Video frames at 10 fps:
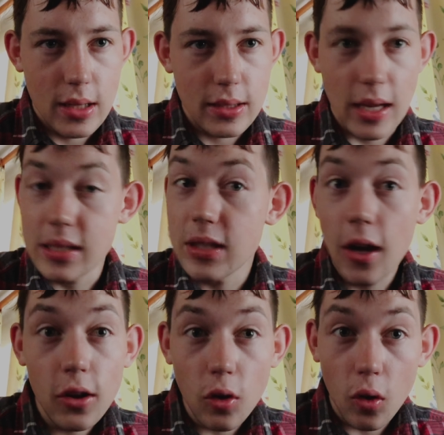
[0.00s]
That's
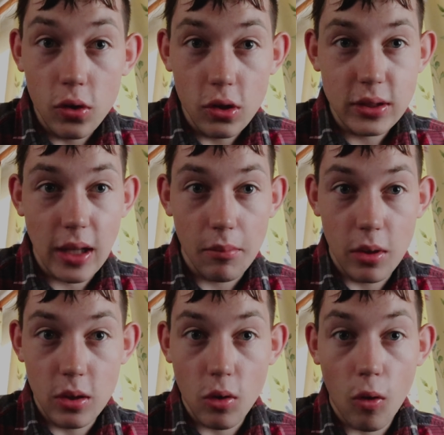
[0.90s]
not an
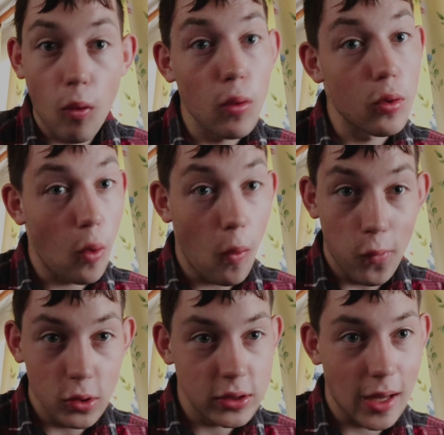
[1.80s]
understatement or an
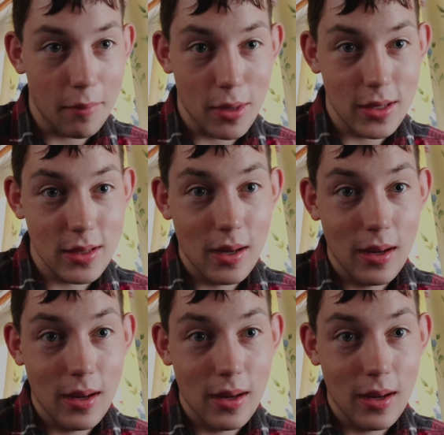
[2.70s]
overstatement,